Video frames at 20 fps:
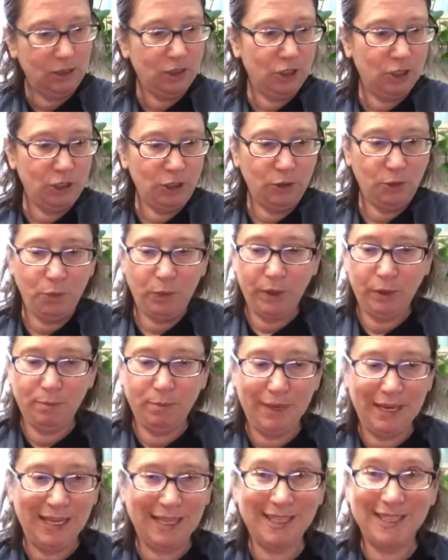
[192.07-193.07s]
Do you wear
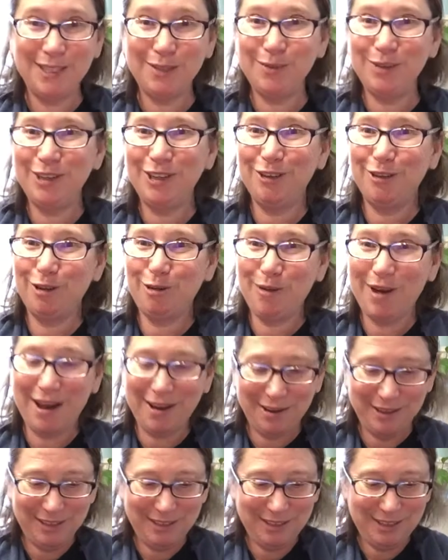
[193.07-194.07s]
mittens when you go
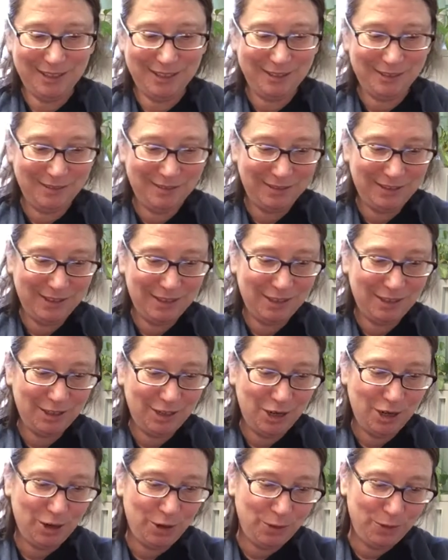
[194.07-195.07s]
out into the
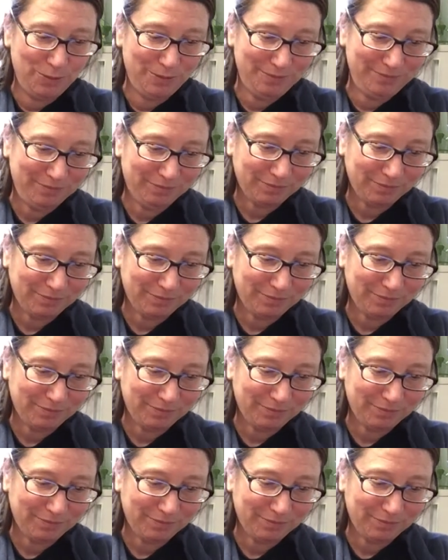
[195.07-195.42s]
snow?